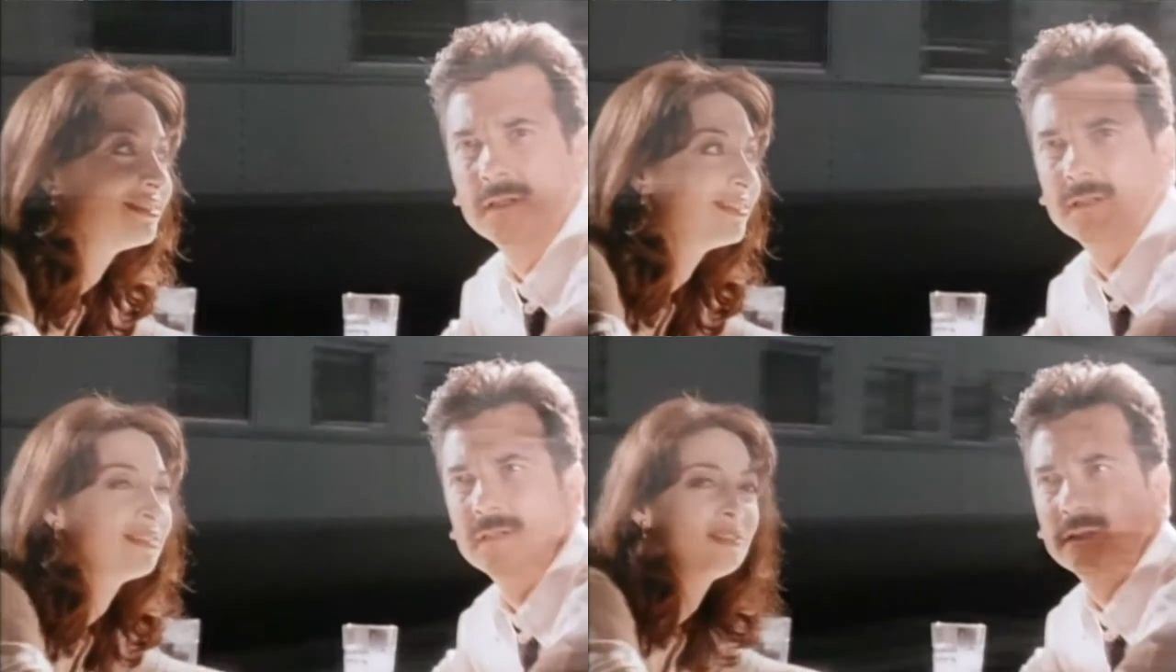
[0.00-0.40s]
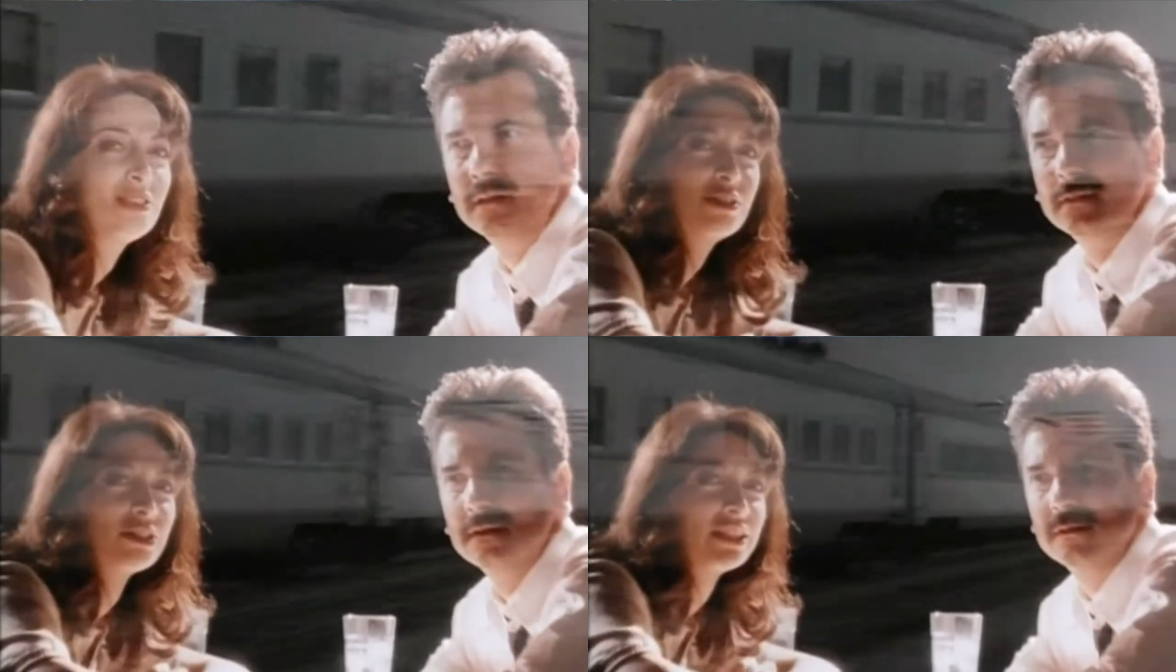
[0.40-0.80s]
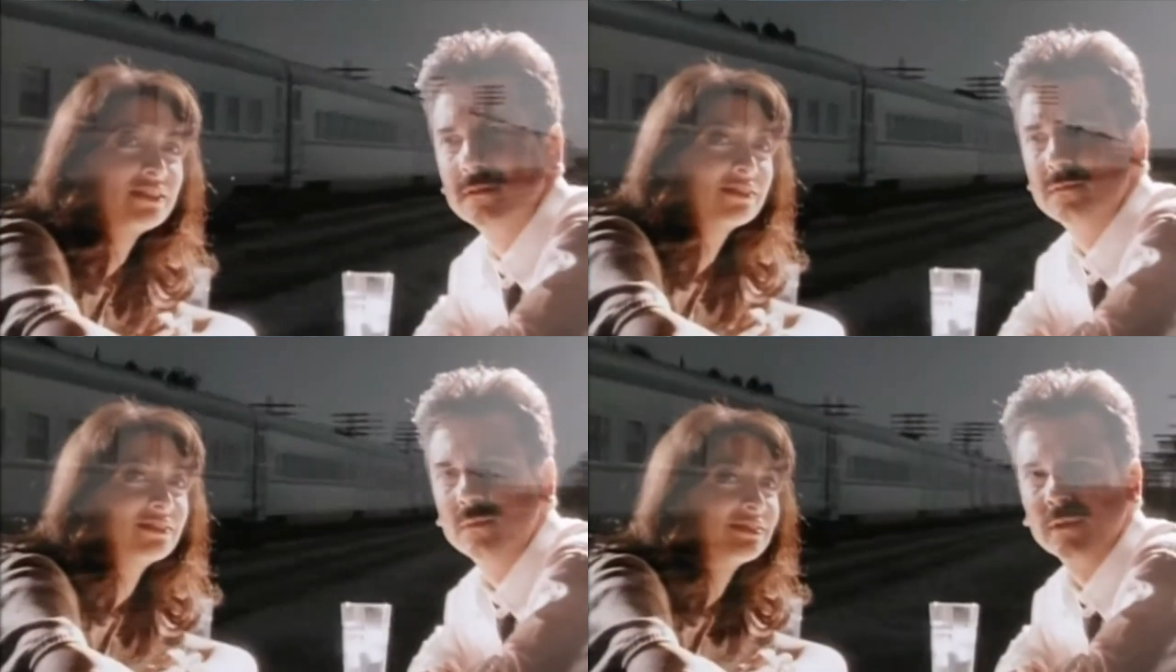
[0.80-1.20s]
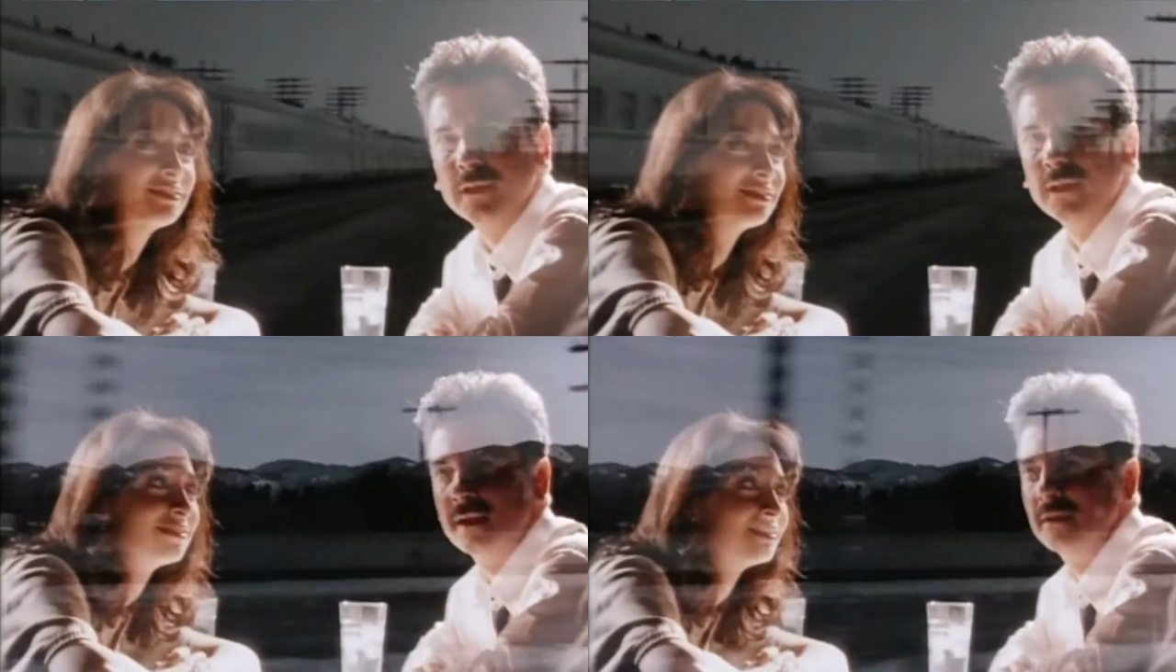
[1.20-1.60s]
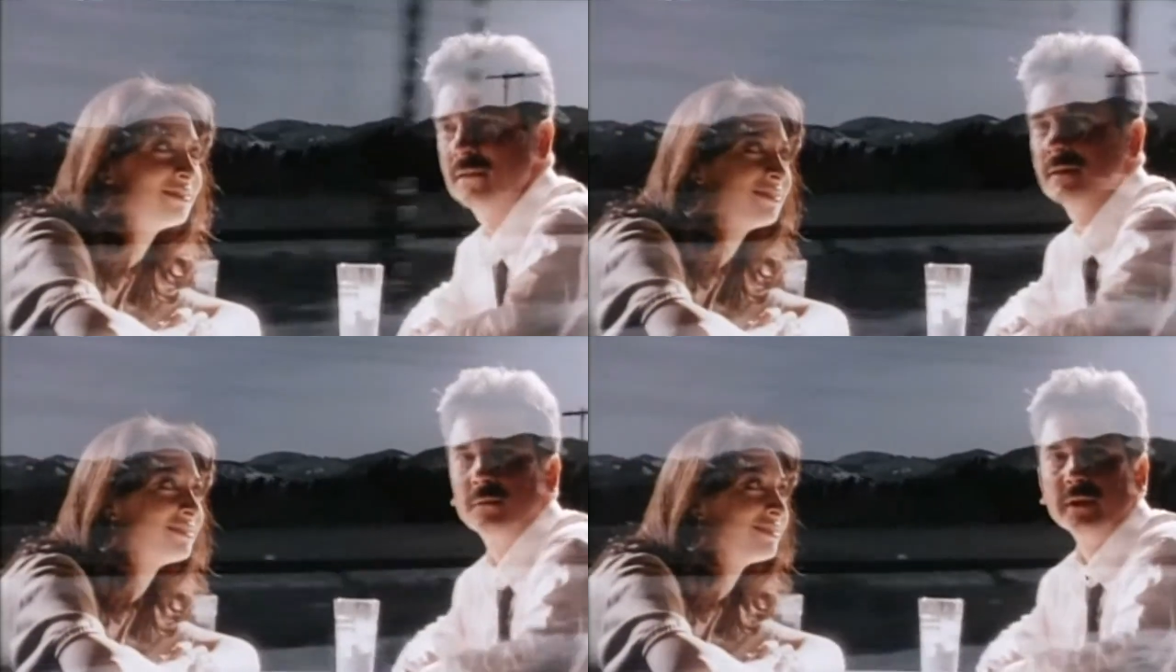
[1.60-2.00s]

laid over stock images of